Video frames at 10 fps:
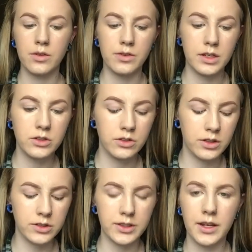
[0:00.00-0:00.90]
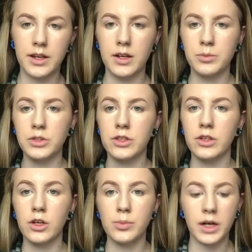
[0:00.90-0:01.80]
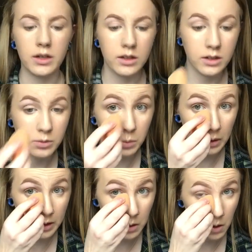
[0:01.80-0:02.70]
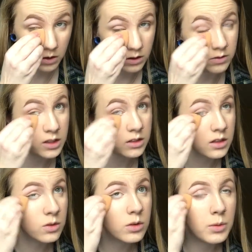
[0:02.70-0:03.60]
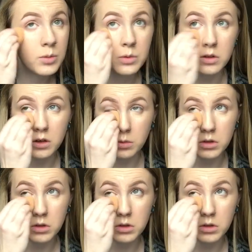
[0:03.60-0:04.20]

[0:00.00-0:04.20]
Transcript: Alright, so there's that. I'm just going to go back in and blend all of this in with my Beauty